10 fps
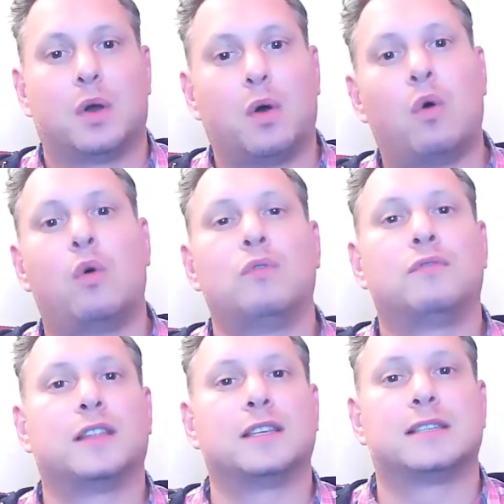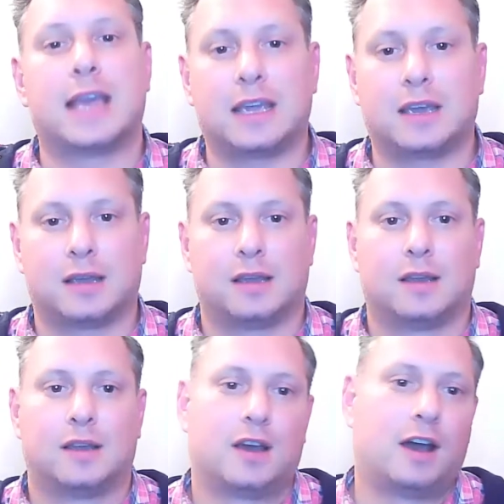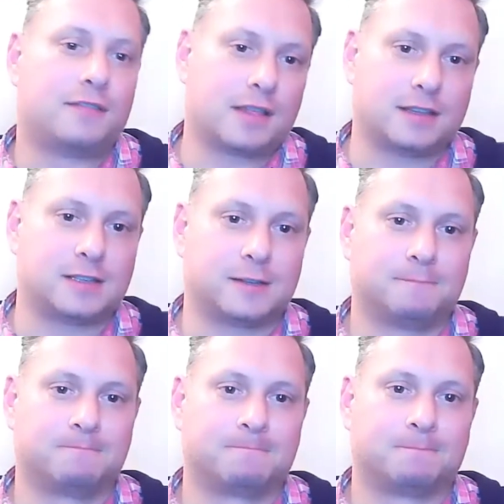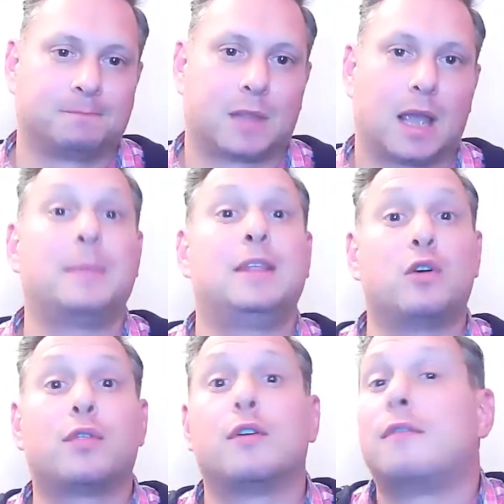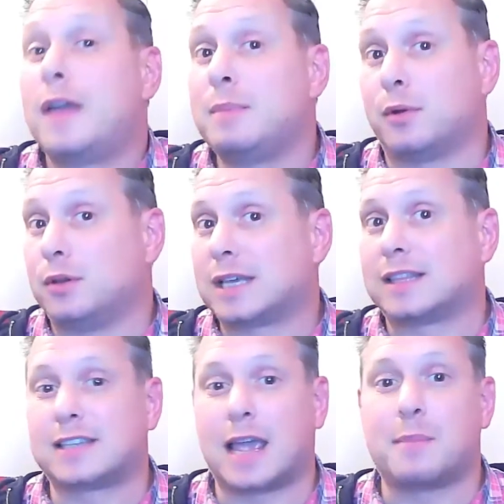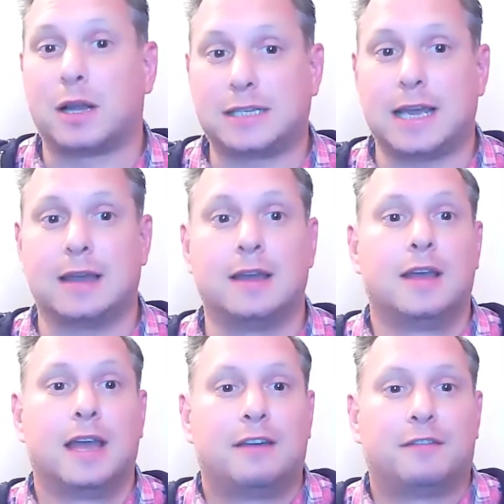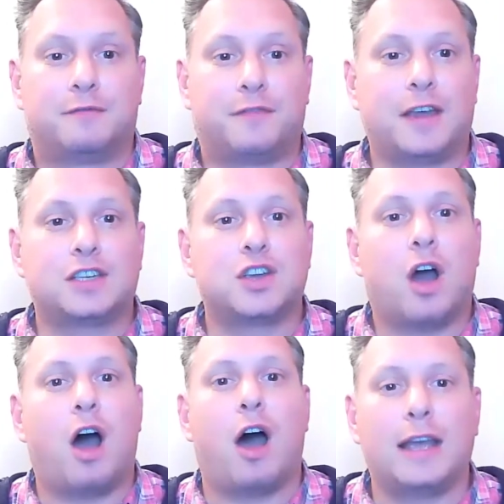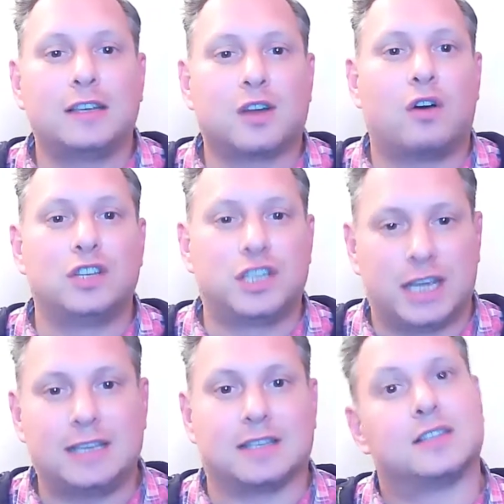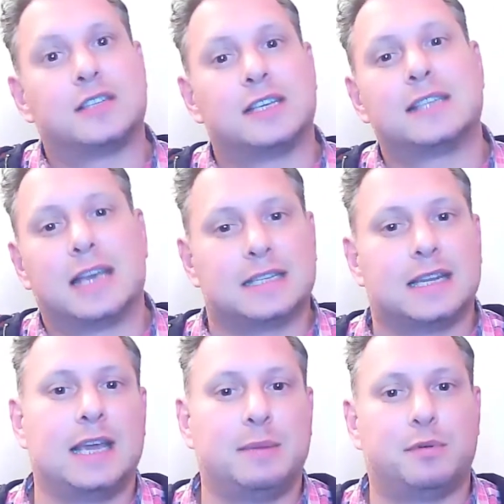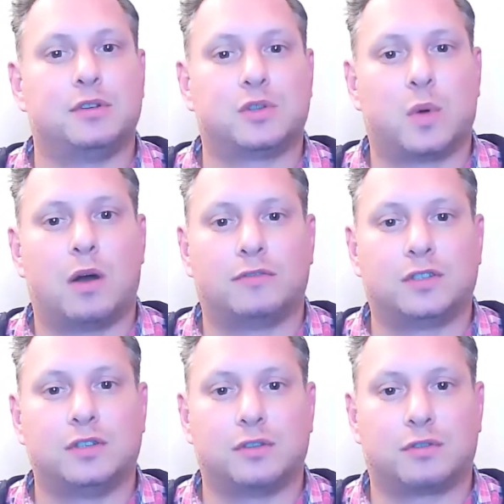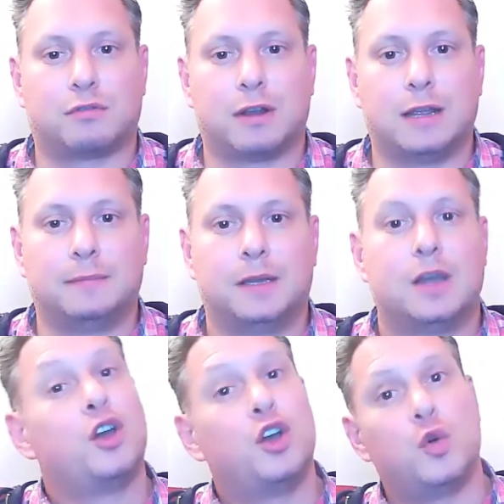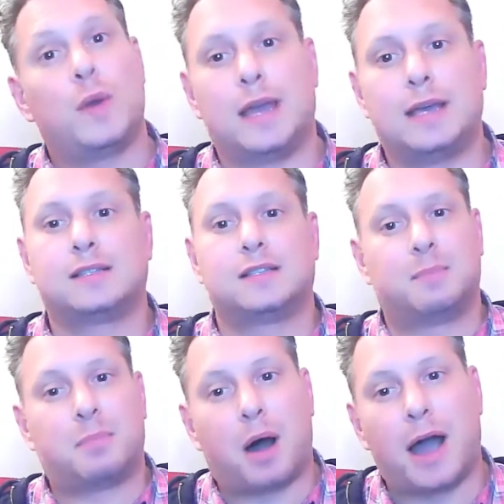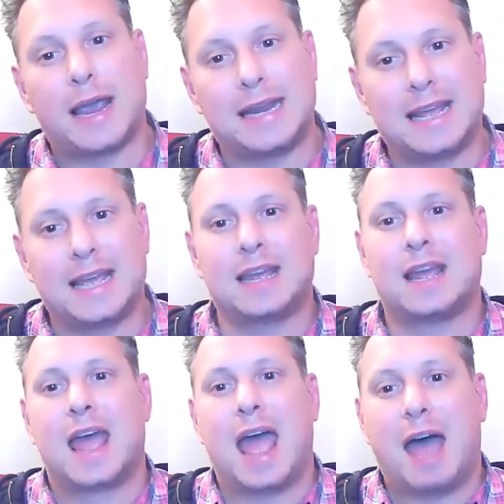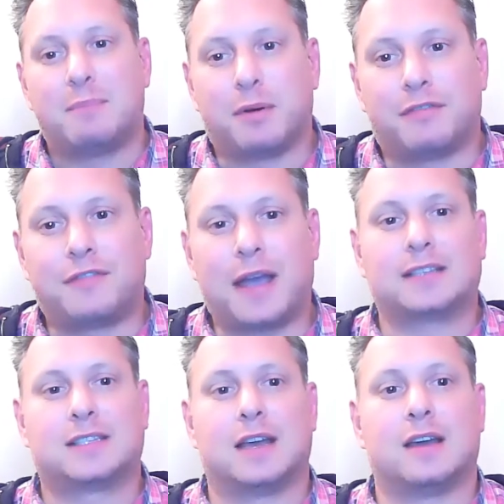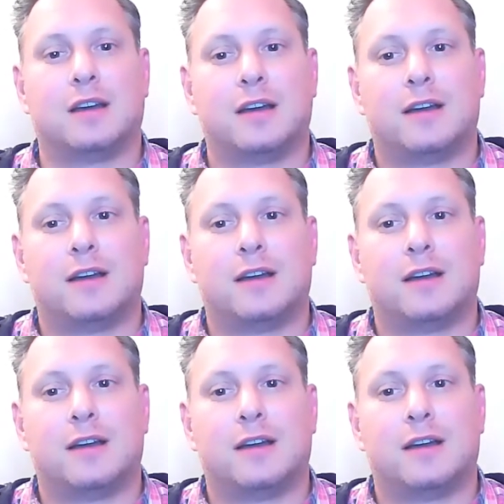all for the sake of others. I mean, the author of Hebrews had the same idea. "Fix your eyes on Jesus," it says in Hebrews 12:2-3, "who is the pioneer and perfecter